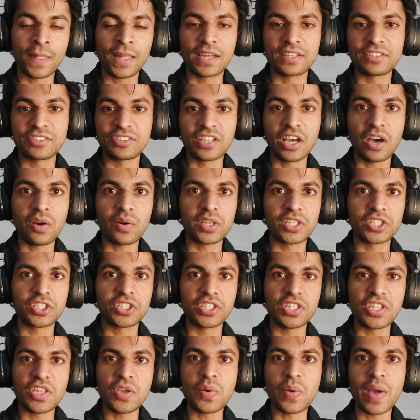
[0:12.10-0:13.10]
As we now enter a
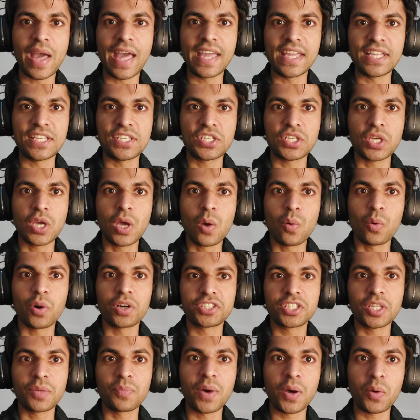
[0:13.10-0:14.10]
new age, what
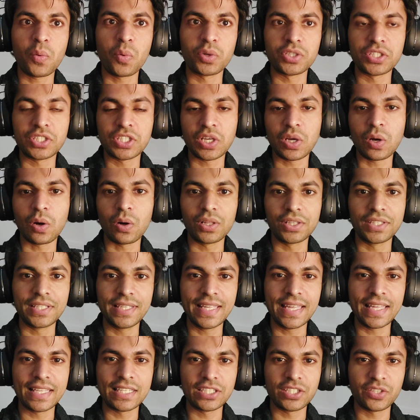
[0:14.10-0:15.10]
some might want to call
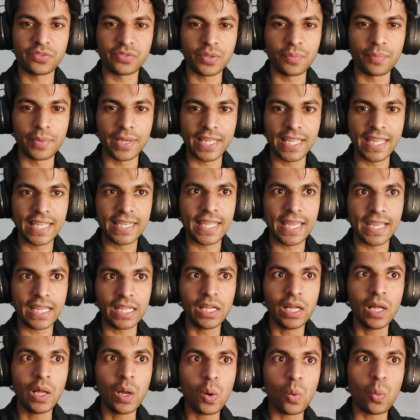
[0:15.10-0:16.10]
the end of the beginning,
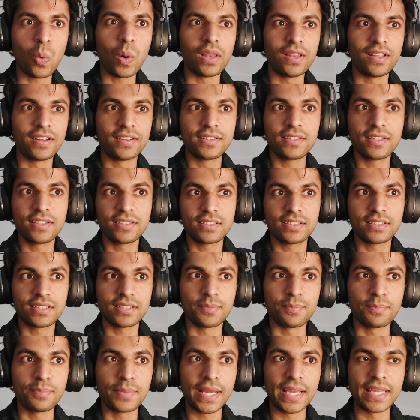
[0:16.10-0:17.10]
while others the
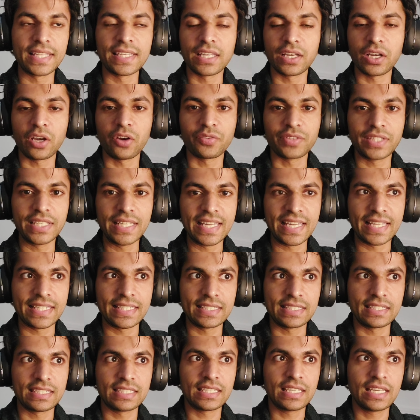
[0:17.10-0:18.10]
beginning of the
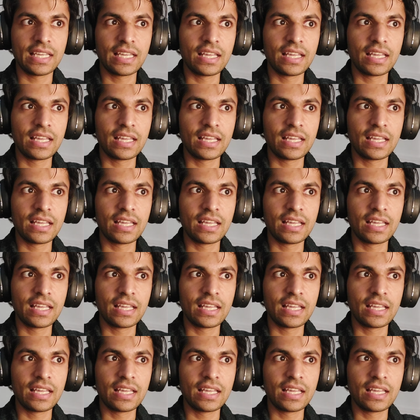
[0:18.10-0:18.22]
end.